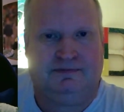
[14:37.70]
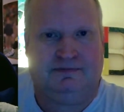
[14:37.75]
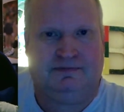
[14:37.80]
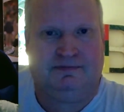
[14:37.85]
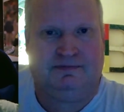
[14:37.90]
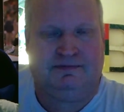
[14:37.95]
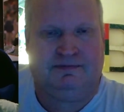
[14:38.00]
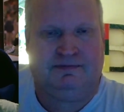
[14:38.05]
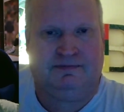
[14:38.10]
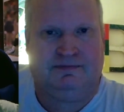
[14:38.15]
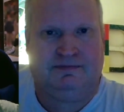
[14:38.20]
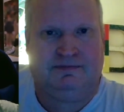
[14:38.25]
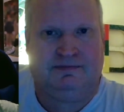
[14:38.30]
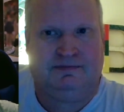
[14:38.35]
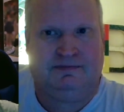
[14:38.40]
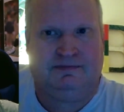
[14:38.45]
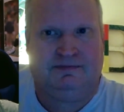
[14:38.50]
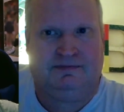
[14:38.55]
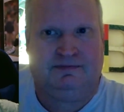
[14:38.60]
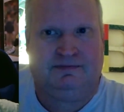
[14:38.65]

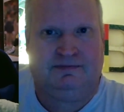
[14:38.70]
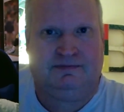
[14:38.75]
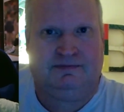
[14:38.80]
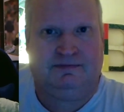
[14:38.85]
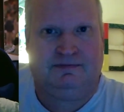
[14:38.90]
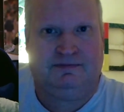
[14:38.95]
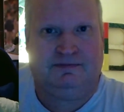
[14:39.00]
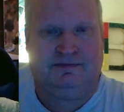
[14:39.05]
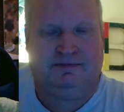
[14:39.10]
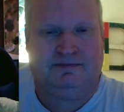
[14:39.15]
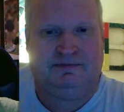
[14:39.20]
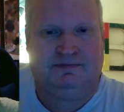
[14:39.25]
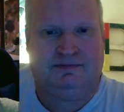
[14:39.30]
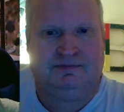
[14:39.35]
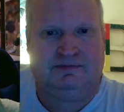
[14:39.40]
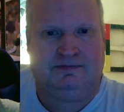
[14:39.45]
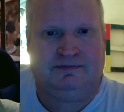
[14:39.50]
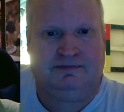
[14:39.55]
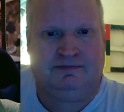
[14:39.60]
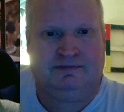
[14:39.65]

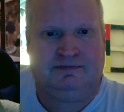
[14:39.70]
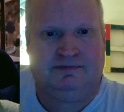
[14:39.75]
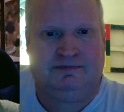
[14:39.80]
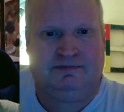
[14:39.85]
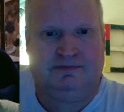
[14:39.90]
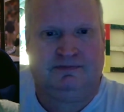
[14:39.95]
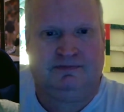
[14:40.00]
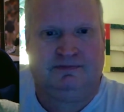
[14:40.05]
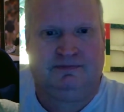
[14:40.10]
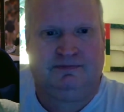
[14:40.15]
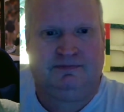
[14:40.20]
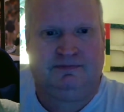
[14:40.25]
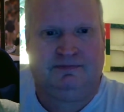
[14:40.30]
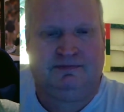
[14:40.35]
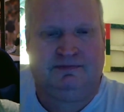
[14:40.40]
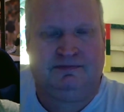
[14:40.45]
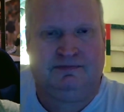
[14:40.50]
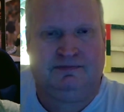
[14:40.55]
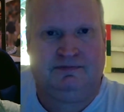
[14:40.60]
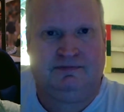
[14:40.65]

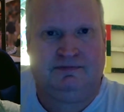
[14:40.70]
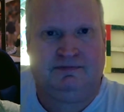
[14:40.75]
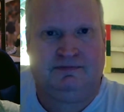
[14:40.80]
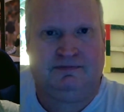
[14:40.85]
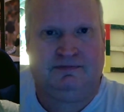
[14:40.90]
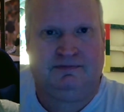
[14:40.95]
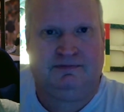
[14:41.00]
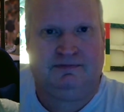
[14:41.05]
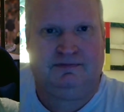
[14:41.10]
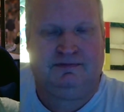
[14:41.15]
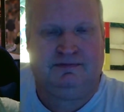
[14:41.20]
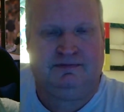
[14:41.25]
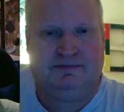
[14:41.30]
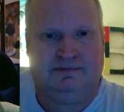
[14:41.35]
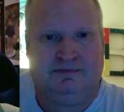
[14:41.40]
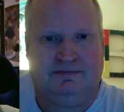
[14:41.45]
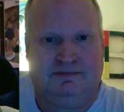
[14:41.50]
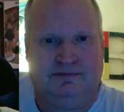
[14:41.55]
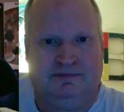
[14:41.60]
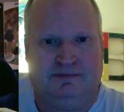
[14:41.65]

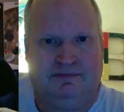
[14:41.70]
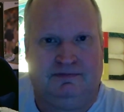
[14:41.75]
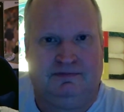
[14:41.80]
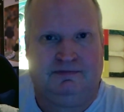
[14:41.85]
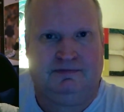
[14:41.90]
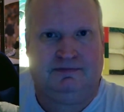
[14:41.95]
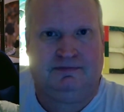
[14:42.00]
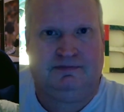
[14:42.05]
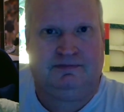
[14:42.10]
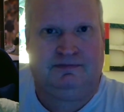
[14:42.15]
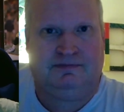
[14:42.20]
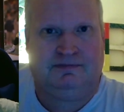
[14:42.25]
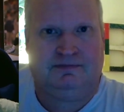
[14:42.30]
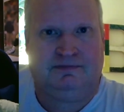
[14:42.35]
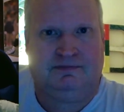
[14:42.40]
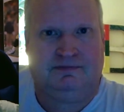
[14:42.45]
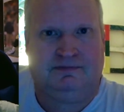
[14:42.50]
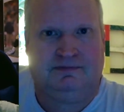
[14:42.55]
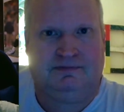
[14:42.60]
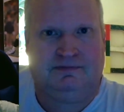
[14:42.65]

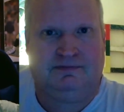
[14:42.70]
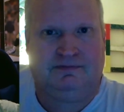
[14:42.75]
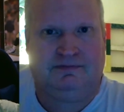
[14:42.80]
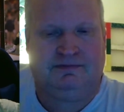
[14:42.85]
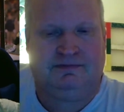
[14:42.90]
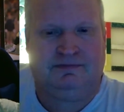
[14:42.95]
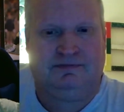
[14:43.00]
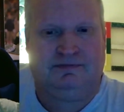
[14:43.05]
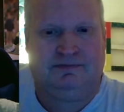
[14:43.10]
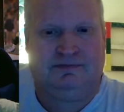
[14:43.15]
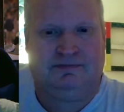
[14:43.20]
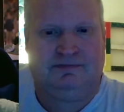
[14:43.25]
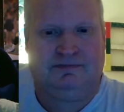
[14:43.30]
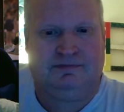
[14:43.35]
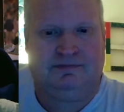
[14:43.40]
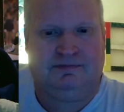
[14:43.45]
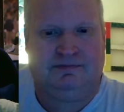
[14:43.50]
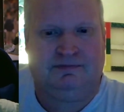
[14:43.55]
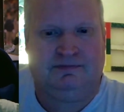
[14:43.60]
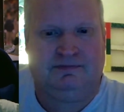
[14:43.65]

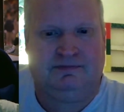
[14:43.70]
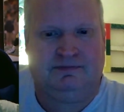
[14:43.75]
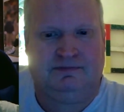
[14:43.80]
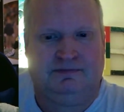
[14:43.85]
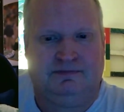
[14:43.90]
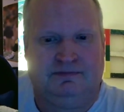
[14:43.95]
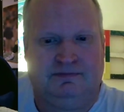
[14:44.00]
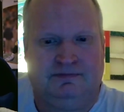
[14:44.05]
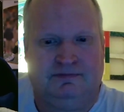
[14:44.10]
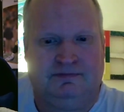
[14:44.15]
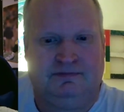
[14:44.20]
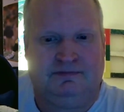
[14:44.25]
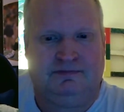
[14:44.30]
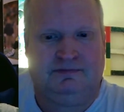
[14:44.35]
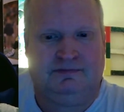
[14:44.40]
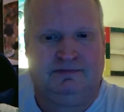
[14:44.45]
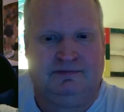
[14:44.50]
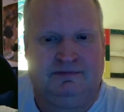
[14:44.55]
(silent)